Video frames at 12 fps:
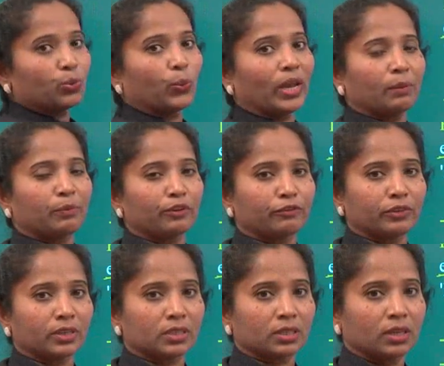a weak
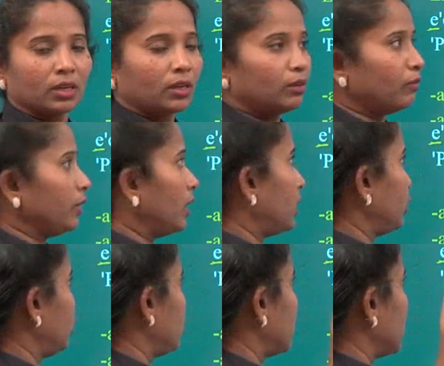prefix, we are
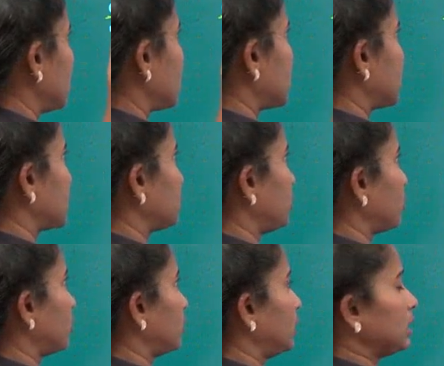using the stress mark
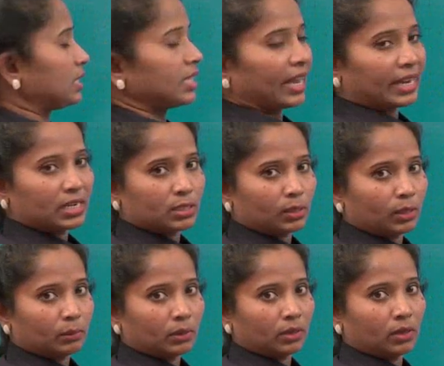on the second
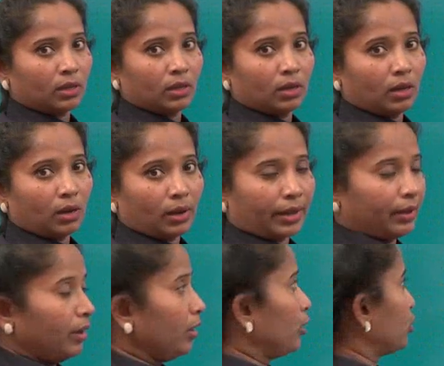syllable. Okay,
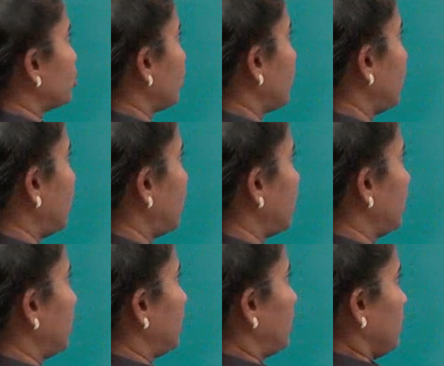so here
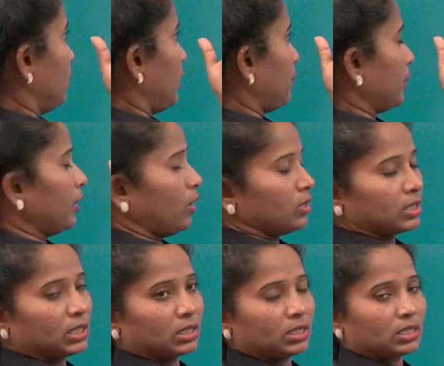we are
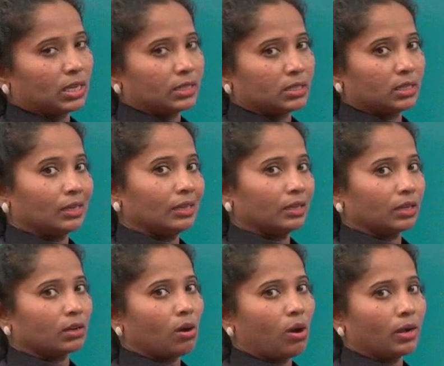pronouncing this as
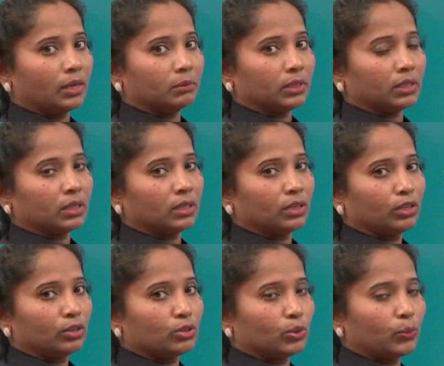economy.
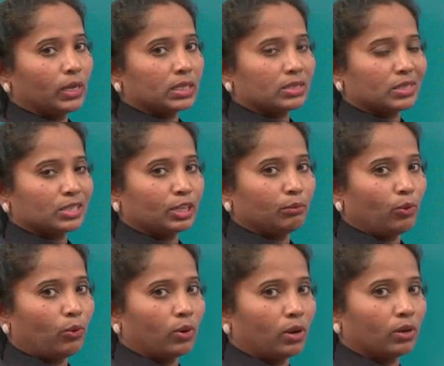So we are stressing
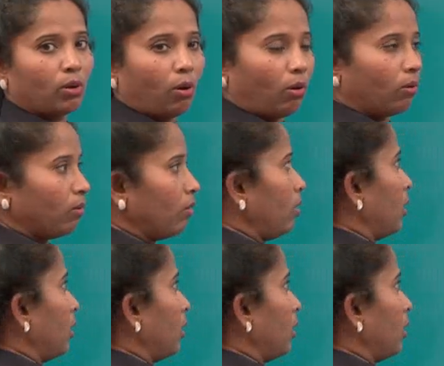more on co